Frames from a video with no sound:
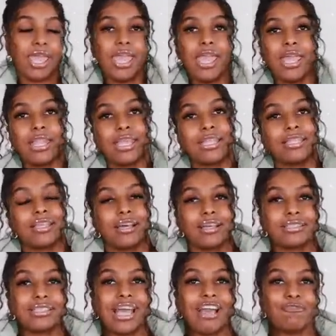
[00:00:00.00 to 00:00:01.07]
And it
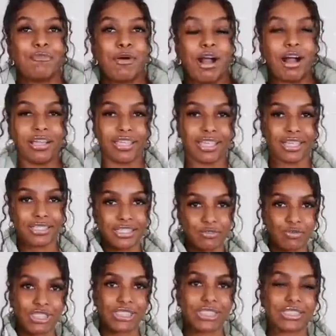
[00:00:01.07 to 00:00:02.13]
does have pockets,
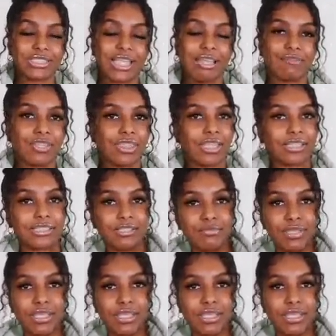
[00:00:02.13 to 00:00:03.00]
which is everything to